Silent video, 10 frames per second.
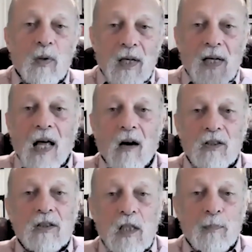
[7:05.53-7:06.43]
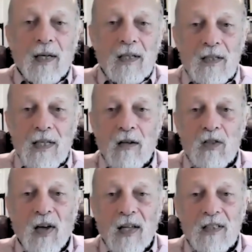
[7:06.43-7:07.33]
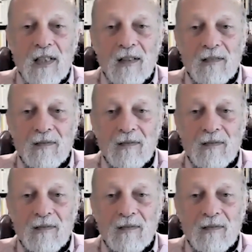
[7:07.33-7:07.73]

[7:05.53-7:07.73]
with a cloud just because it sounds fancy.